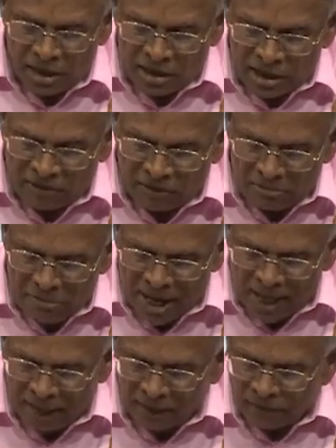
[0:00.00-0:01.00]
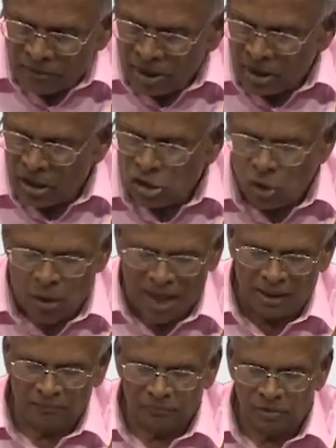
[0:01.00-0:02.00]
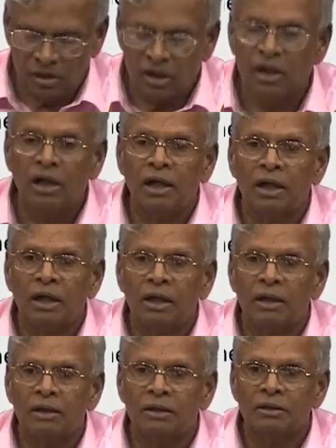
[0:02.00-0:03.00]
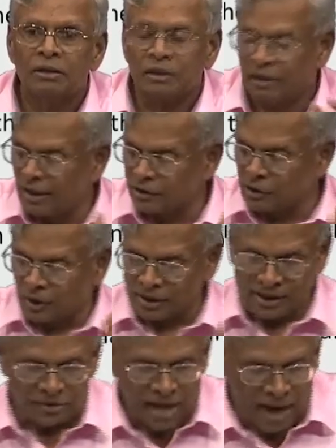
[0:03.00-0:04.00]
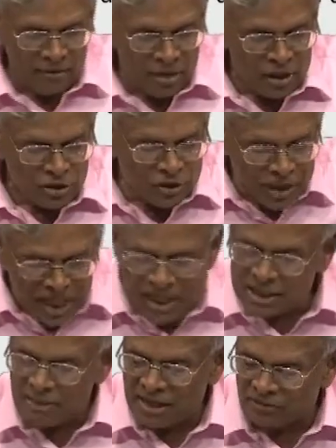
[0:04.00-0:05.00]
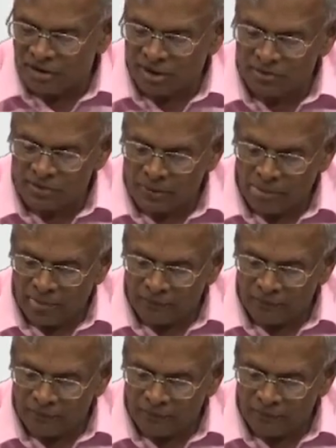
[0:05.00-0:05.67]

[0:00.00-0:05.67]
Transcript: is given by 12. Let us look at this now. C is the matrix.